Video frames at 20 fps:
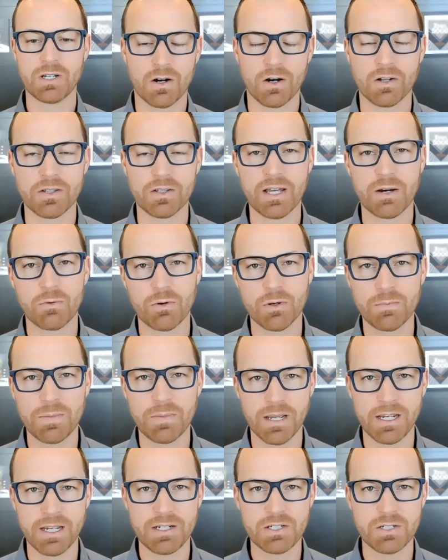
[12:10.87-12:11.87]
On that one
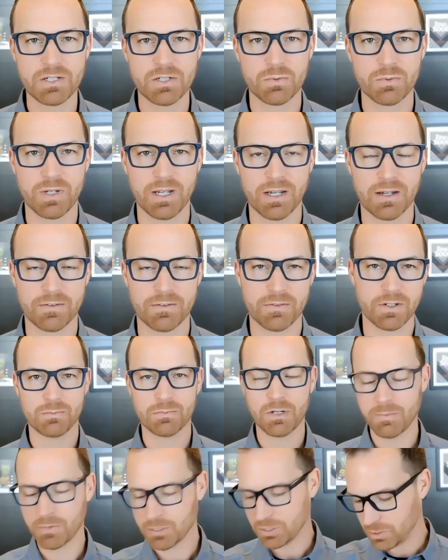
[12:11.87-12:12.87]
page, we have
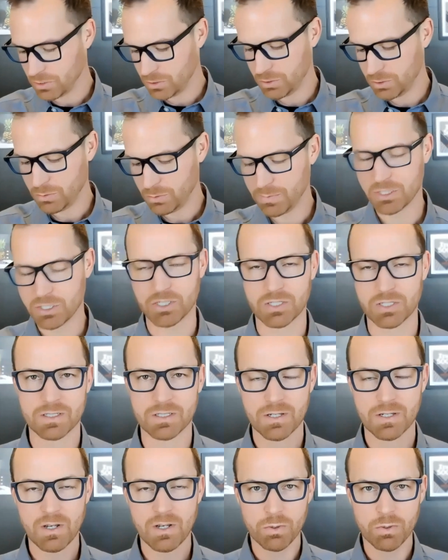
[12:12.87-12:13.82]
pretty much two missions.